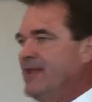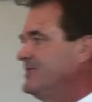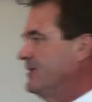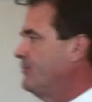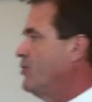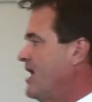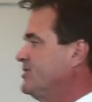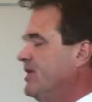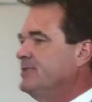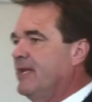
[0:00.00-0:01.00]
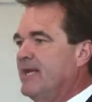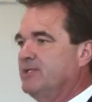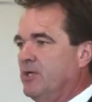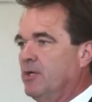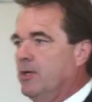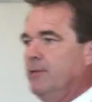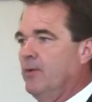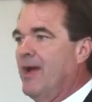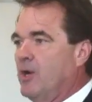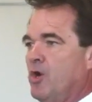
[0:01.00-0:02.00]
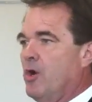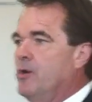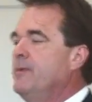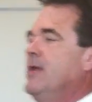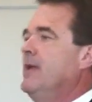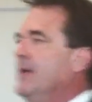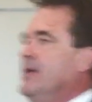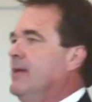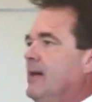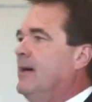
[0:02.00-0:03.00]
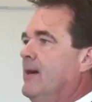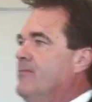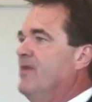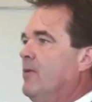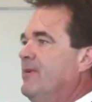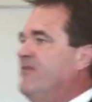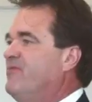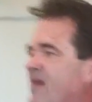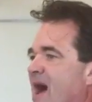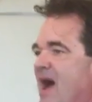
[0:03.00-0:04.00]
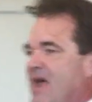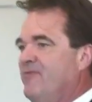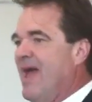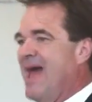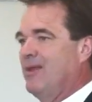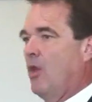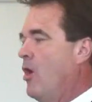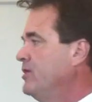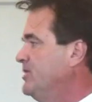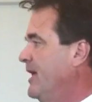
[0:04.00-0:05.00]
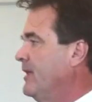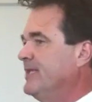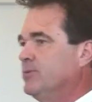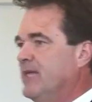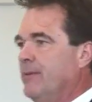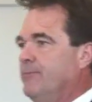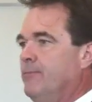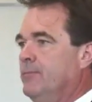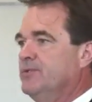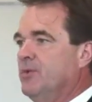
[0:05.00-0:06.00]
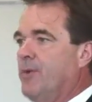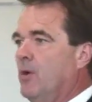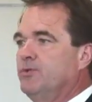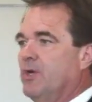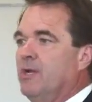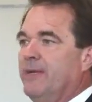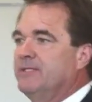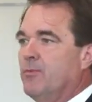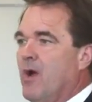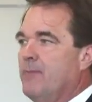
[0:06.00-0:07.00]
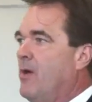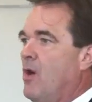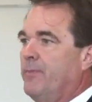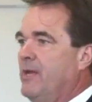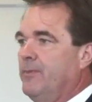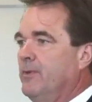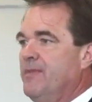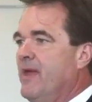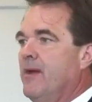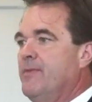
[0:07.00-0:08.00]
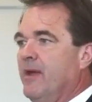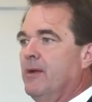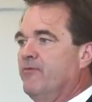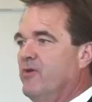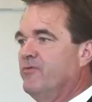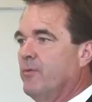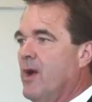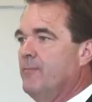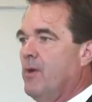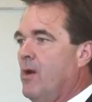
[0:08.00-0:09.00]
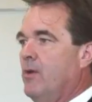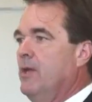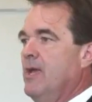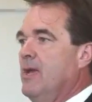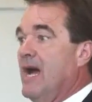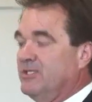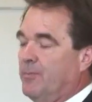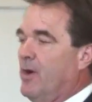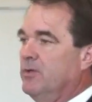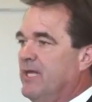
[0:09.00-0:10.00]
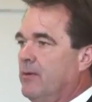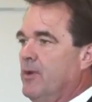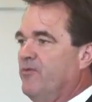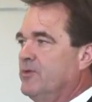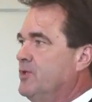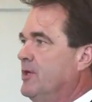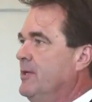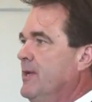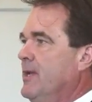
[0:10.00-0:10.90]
That's a process that has to occur. There will be 5 at-large delegates, which I suppose are going to be some Ron Paul people in there, and they're going to vote for Ron Paul. I suppose, I don't know for sure.